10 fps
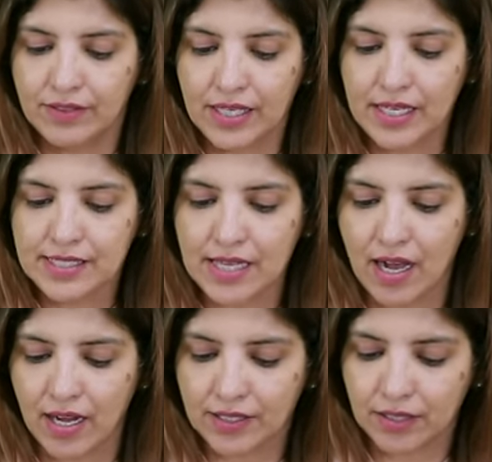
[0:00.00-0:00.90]
these
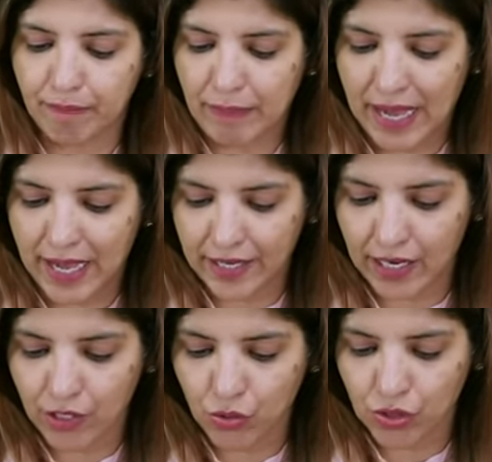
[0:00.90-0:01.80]
are the
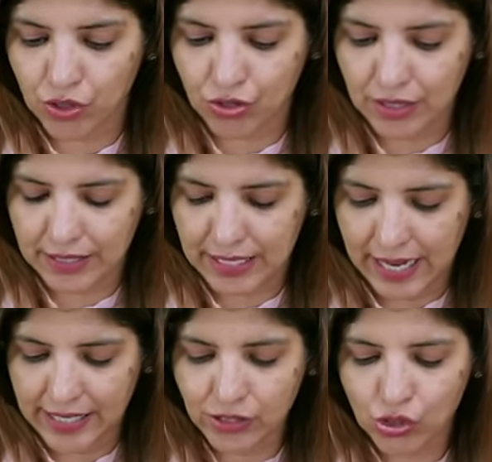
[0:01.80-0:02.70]
paraurethral
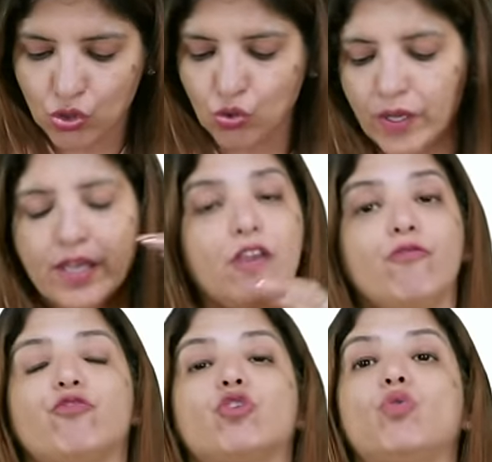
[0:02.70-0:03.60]
glands. So,
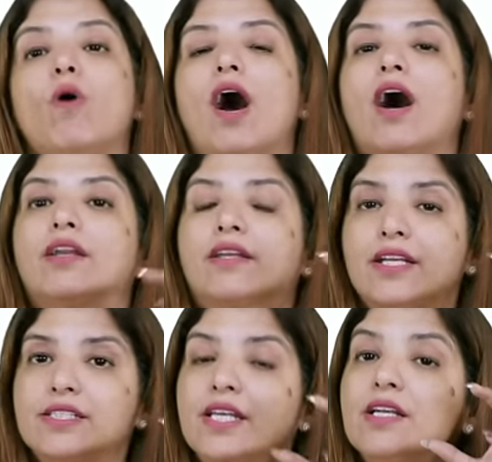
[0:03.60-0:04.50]
if you are
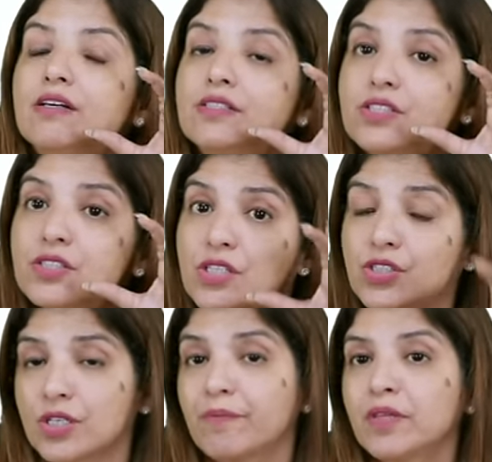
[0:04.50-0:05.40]
getting a
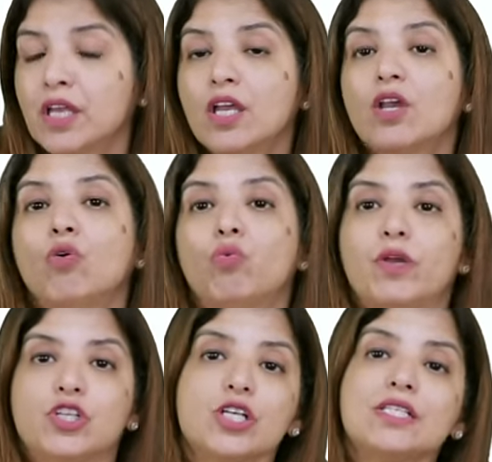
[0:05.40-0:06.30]
cyst
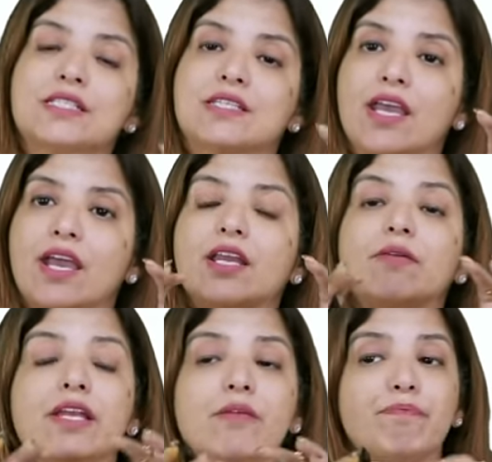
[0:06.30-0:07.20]
which is there,
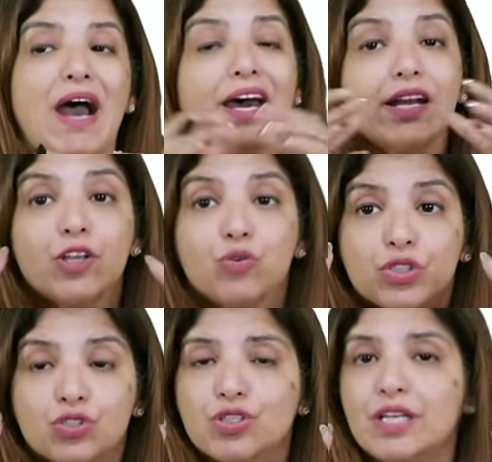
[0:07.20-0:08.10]
a
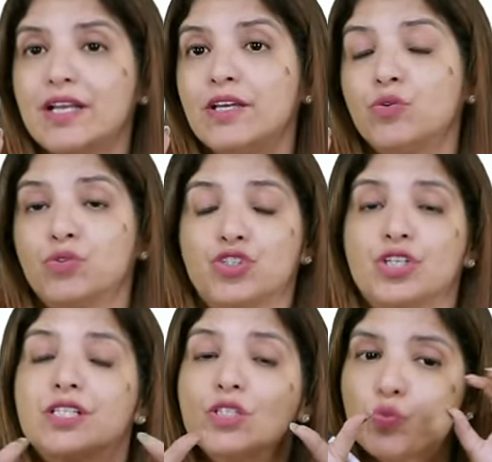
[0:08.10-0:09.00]
paraurethral
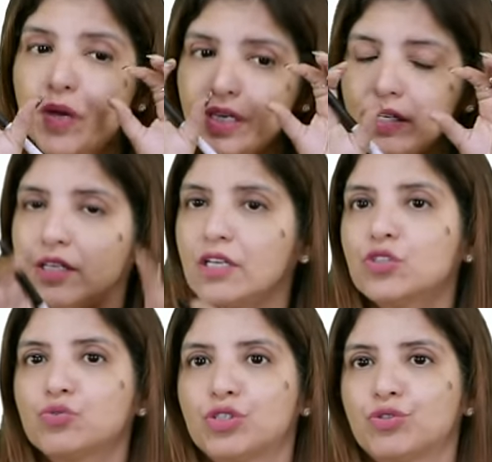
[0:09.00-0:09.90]
origin, it is very near
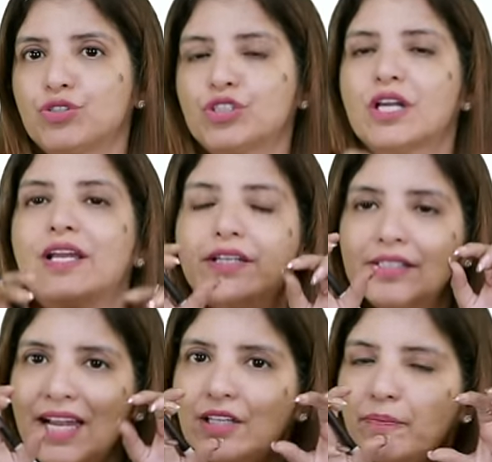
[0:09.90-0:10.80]
to the urethra and it
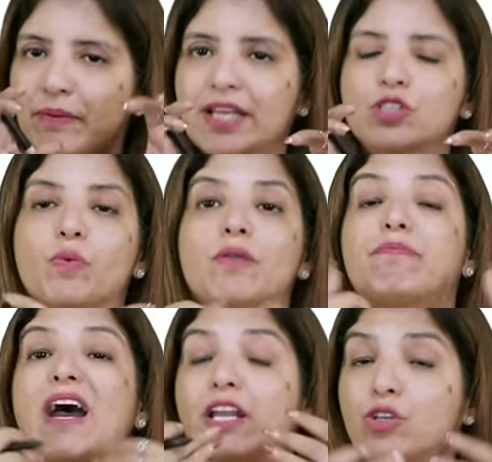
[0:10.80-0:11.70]
is at the place where
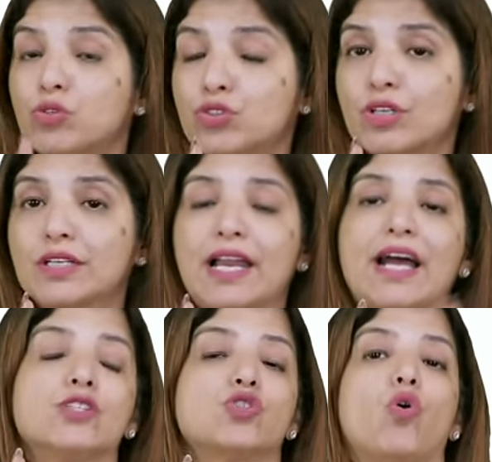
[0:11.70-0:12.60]
paraurethral
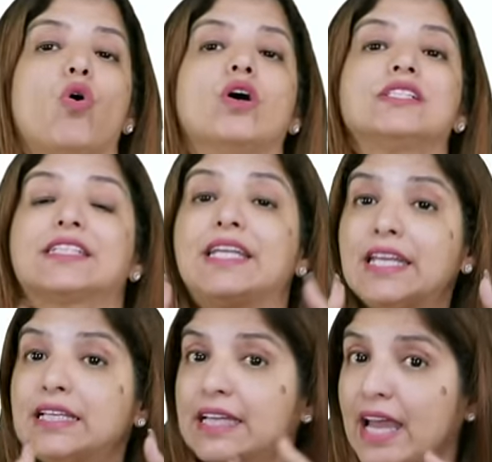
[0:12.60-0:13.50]
glands or
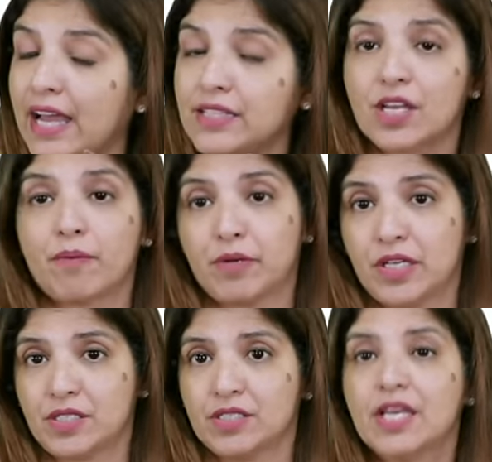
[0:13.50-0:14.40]
skin glands are
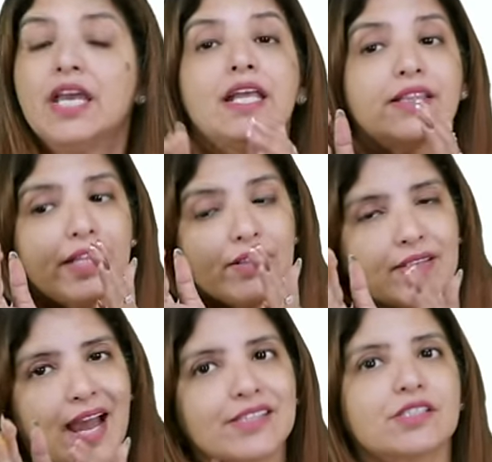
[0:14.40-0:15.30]
present, then
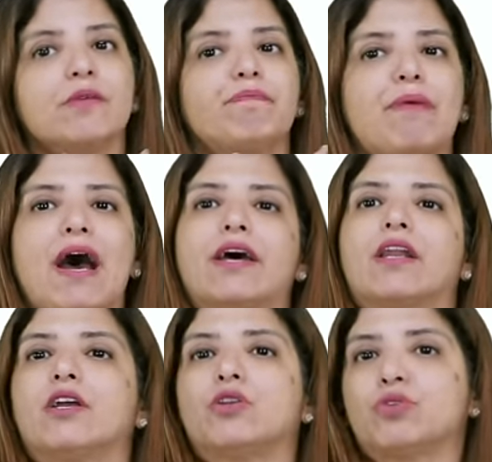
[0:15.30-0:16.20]
that's a
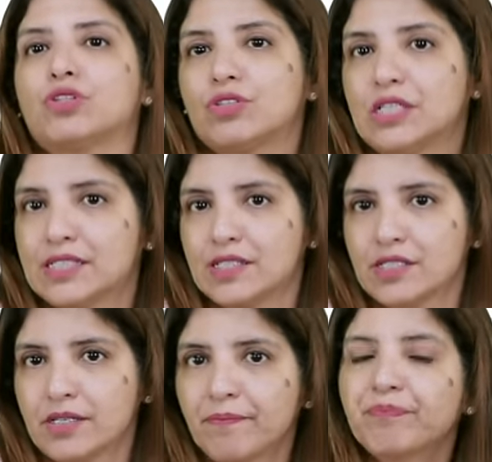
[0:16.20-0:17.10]
paraurethral cyst.